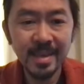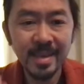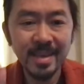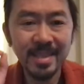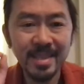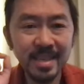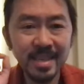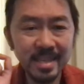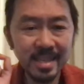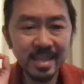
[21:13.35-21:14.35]
This
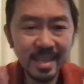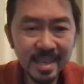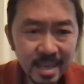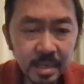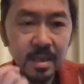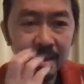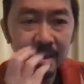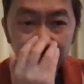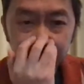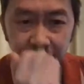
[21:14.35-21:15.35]
is the
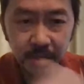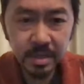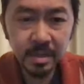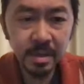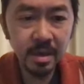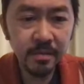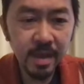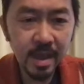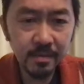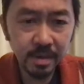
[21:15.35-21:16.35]
definition of
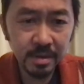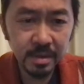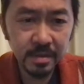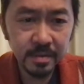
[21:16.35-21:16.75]
average.